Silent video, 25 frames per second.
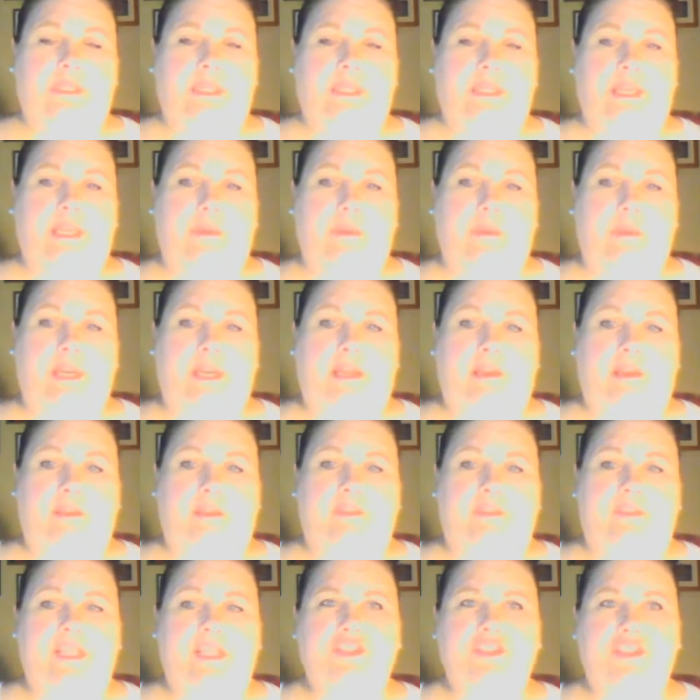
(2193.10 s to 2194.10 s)

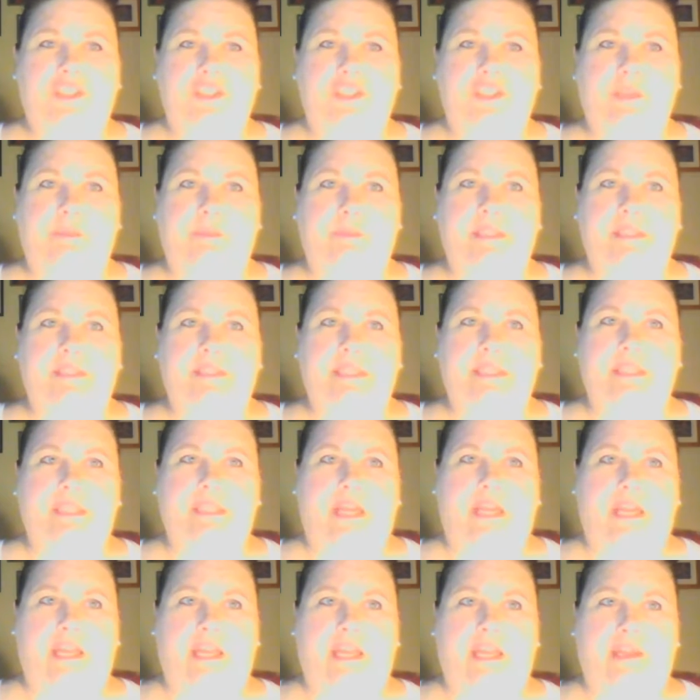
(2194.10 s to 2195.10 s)
anyway, that's just a busy
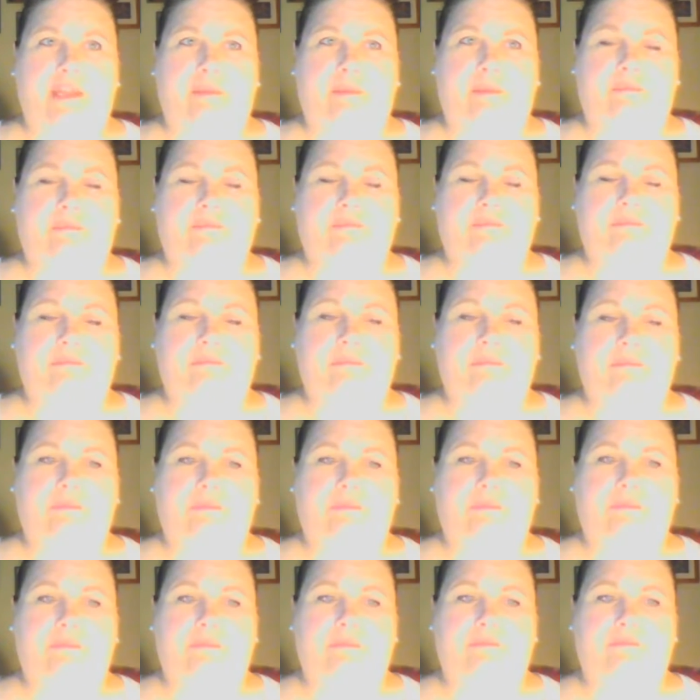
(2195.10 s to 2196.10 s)
time
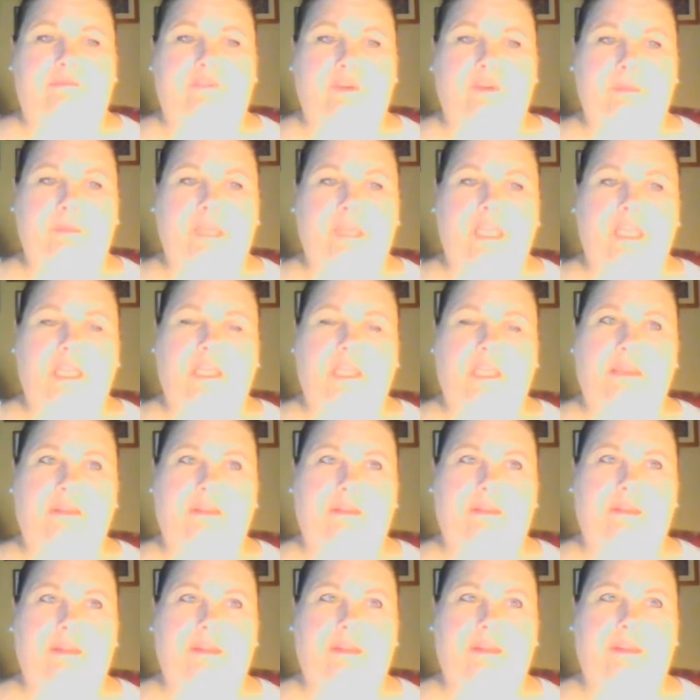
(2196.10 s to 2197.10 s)
for me.
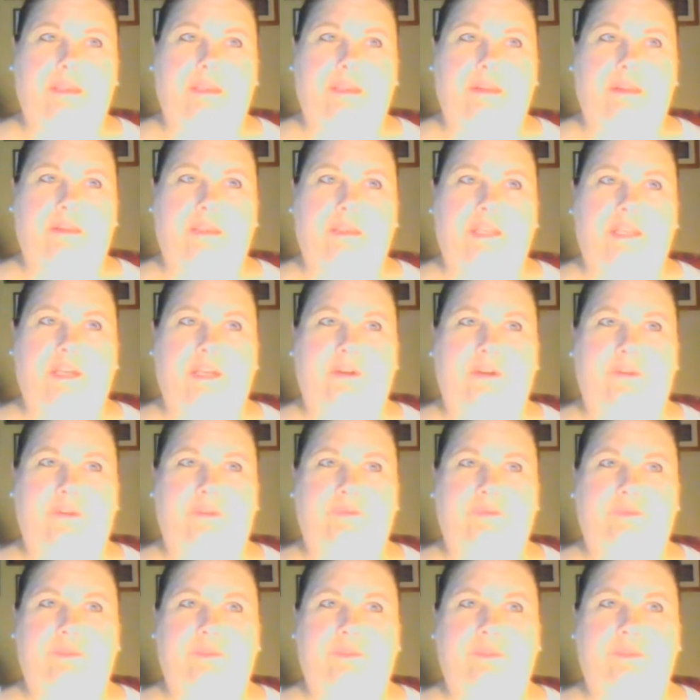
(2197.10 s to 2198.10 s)
You
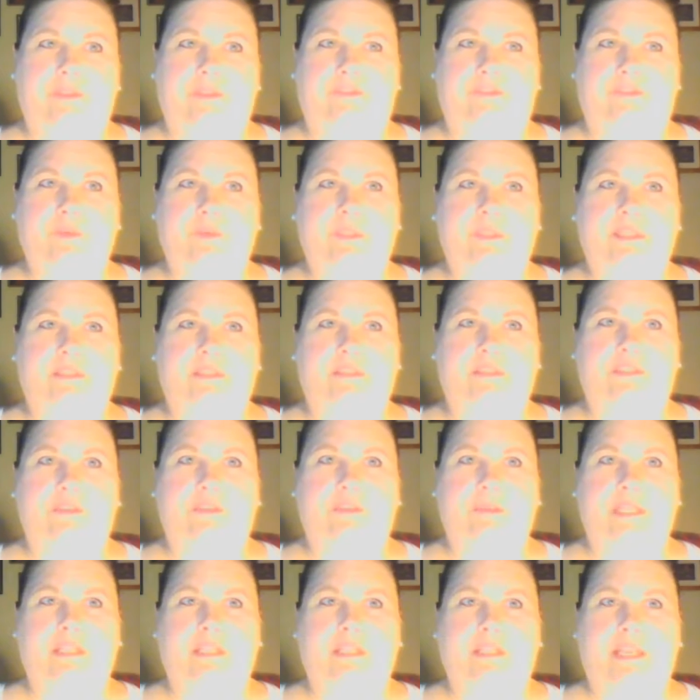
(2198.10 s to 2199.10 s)
know, if it was a little
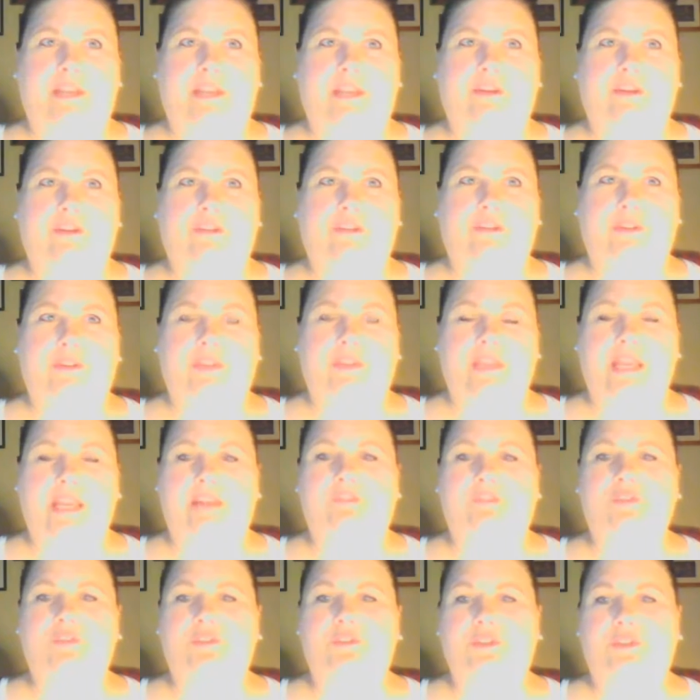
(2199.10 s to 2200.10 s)
bit later in the
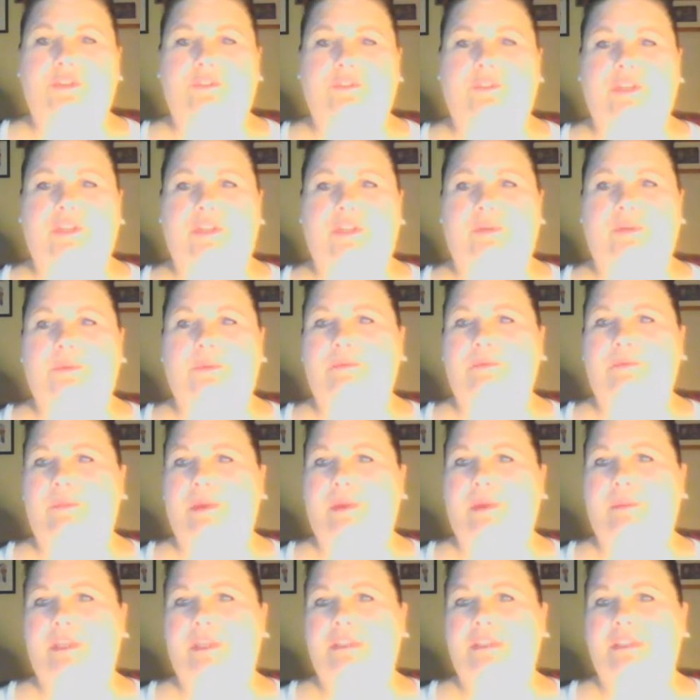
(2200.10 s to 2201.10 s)
afternoon, then it wouldn't be
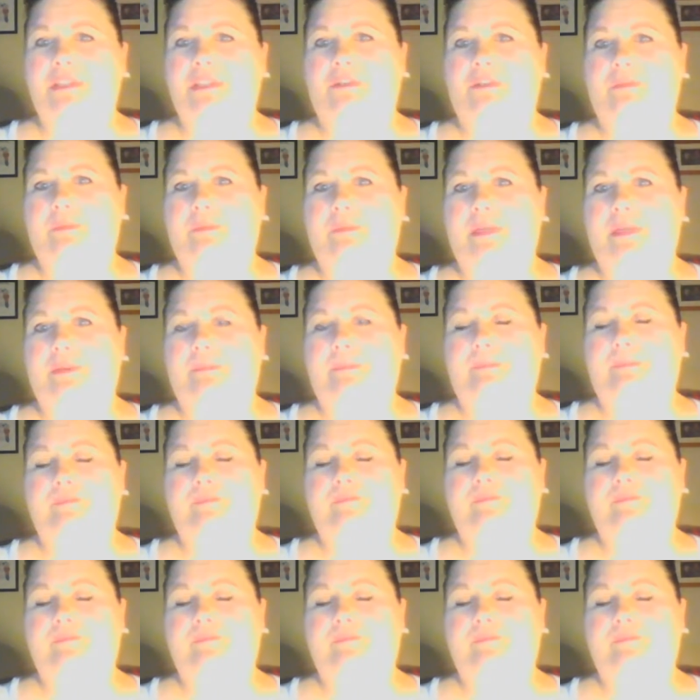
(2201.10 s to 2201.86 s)
a big deal. But